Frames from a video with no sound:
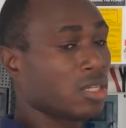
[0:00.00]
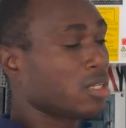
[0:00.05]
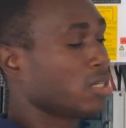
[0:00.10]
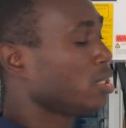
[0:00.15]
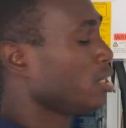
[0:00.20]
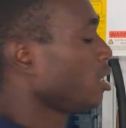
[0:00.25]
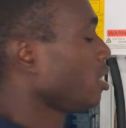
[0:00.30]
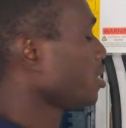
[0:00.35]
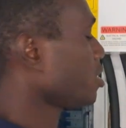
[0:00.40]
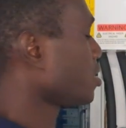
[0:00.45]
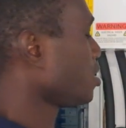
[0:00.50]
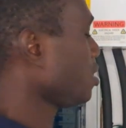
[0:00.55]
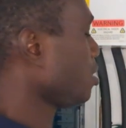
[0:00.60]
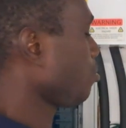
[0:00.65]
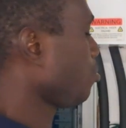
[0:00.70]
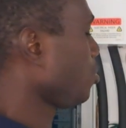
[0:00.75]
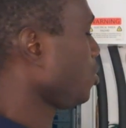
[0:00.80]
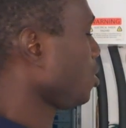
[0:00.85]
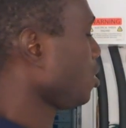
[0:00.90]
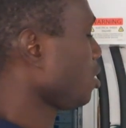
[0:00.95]
the
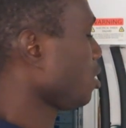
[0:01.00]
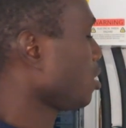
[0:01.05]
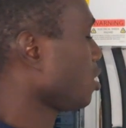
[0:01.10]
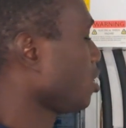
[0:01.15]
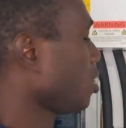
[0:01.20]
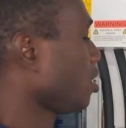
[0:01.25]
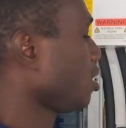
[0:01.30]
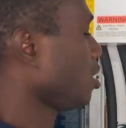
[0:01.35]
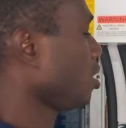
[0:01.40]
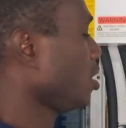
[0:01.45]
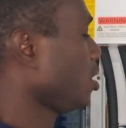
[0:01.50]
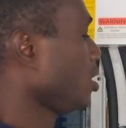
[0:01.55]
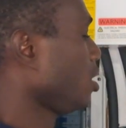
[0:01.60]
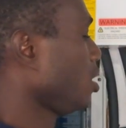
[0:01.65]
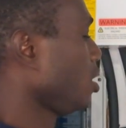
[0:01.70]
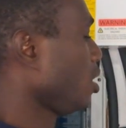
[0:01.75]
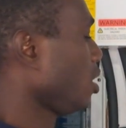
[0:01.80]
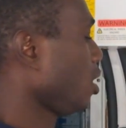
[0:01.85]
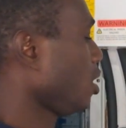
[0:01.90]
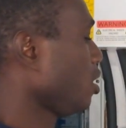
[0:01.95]
SCP
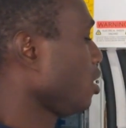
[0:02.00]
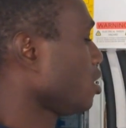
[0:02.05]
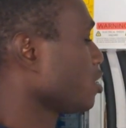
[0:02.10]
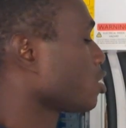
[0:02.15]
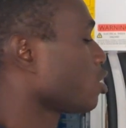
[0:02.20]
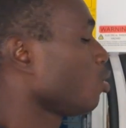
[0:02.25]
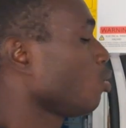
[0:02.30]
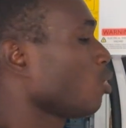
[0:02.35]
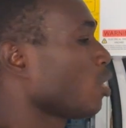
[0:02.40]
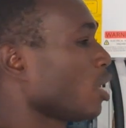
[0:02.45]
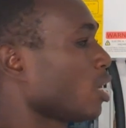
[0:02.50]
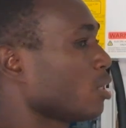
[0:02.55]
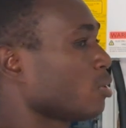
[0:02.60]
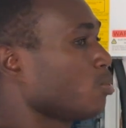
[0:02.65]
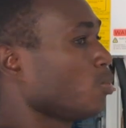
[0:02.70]
and let's look at